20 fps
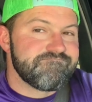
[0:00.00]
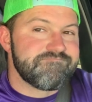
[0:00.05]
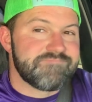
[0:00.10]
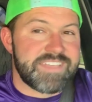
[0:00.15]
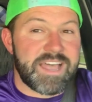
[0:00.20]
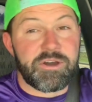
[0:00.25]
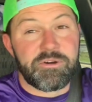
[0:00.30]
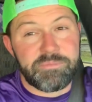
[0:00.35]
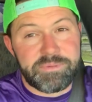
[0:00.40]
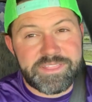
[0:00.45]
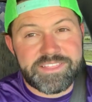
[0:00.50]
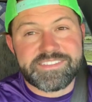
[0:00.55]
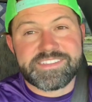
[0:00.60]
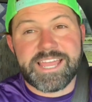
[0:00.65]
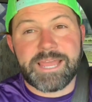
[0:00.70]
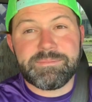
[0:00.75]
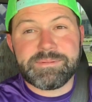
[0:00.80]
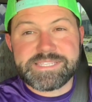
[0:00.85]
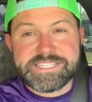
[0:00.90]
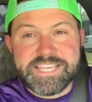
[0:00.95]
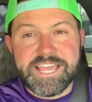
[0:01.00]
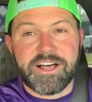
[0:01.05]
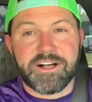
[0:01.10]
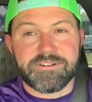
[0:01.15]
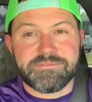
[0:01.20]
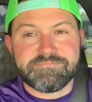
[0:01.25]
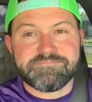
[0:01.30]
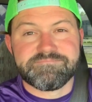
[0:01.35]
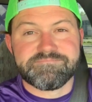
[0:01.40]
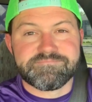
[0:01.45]
That would be the time to sell.
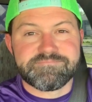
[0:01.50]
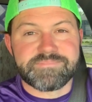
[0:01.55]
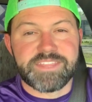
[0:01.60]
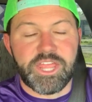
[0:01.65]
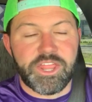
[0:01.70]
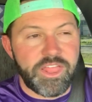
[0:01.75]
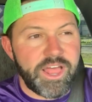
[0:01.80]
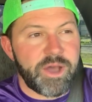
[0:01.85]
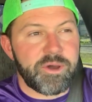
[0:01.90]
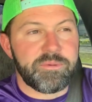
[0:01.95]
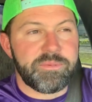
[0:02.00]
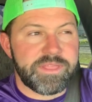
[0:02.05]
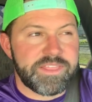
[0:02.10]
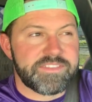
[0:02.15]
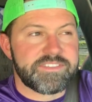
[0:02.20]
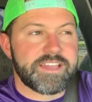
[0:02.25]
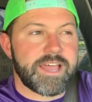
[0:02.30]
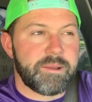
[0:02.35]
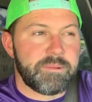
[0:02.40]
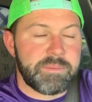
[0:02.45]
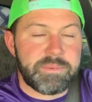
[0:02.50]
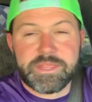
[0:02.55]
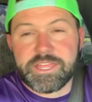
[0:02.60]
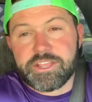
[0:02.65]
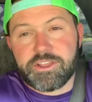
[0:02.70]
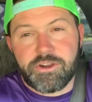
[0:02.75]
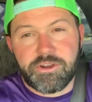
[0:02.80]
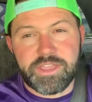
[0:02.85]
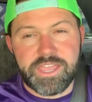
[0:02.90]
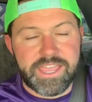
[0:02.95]
You know, that would be the time to be
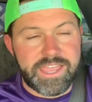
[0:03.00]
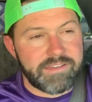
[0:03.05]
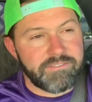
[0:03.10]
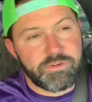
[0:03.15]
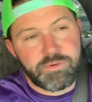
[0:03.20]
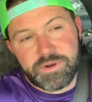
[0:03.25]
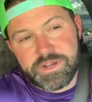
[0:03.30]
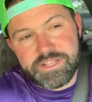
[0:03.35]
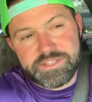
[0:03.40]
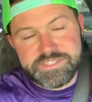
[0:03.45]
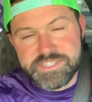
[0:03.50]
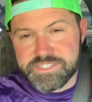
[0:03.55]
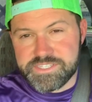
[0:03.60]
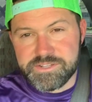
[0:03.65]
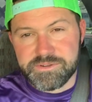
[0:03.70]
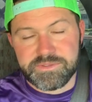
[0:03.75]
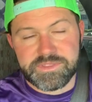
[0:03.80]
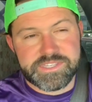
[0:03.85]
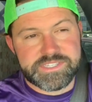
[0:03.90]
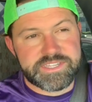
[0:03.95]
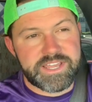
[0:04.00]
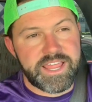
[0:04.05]
like, okay, everyone else is doing this